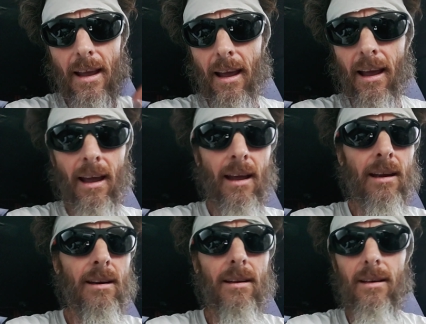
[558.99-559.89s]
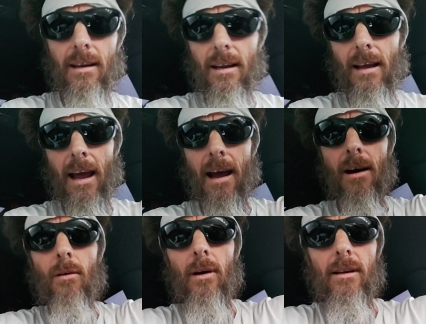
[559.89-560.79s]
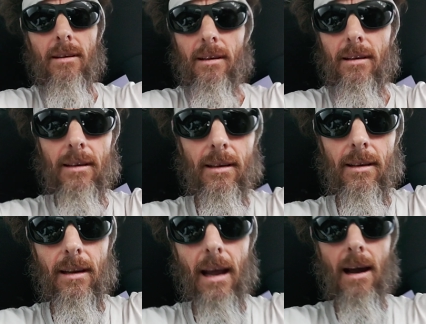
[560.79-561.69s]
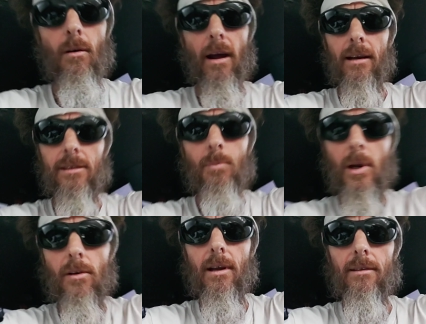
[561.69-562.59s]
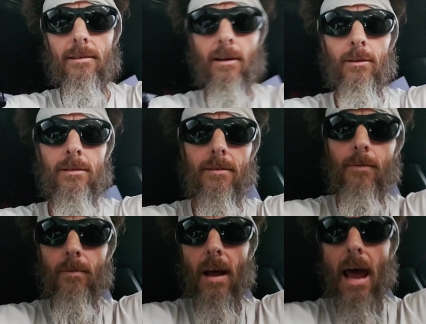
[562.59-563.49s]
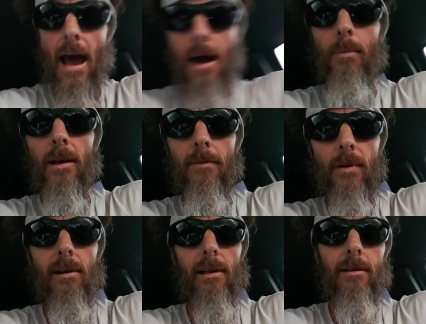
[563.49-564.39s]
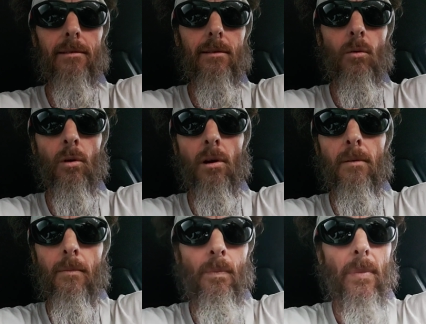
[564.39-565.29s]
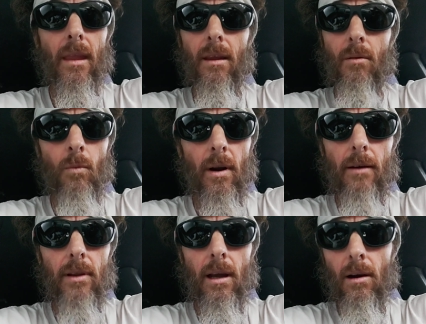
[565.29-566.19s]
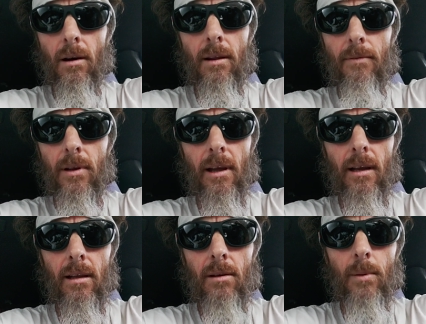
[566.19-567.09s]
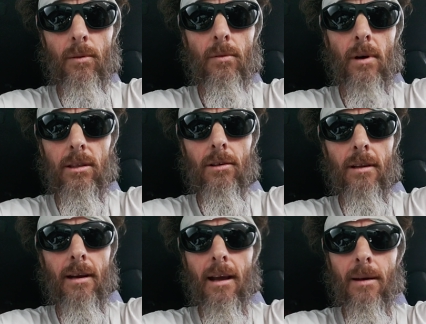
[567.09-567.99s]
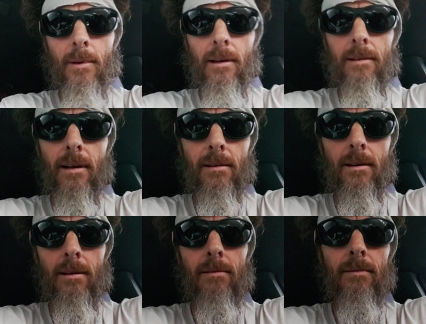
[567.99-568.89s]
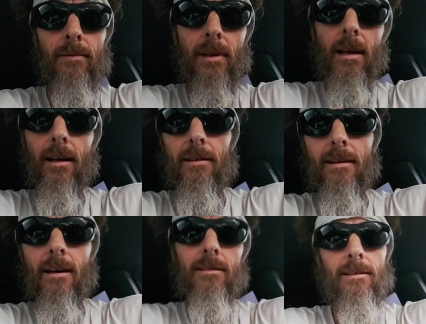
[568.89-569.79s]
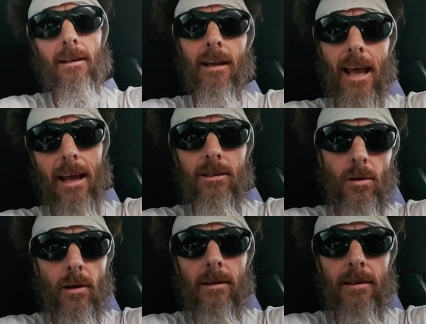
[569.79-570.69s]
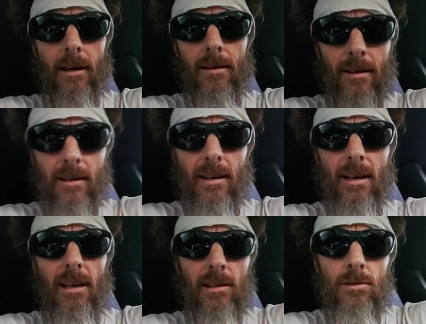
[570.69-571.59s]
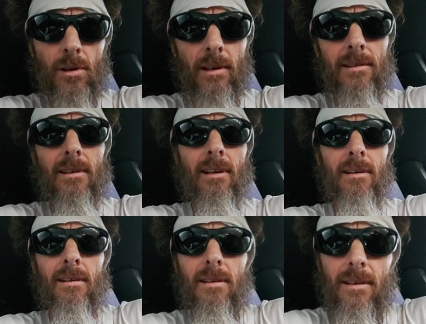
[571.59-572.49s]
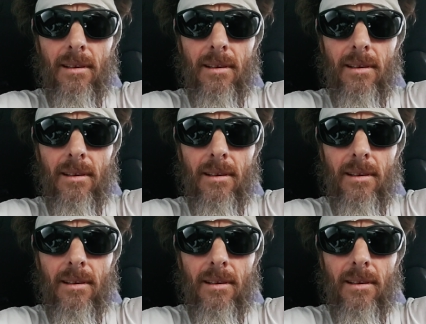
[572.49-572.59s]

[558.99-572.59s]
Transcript: and how it how I experience those happy feelings or whatever they are. They feel like a little bit richer than happiness. I don't know. It's not just like, hey, joy. It's like interest and